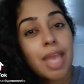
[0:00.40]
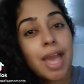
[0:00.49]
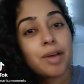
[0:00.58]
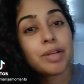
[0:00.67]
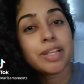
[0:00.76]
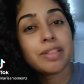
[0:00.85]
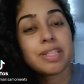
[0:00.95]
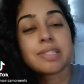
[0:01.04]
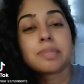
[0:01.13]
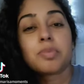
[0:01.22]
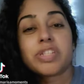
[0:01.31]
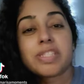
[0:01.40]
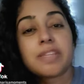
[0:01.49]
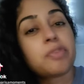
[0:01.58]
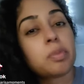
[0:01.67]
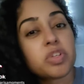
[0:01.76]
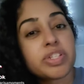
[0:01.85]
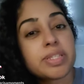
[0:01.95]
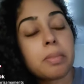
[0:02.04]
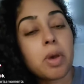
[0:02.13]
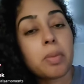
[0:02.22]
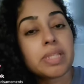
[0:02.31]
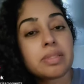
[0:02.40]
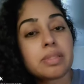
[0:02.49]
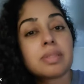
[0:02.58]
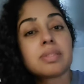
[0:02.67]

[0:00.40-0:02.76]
Howdy, this is Marisa from Marisa Moments.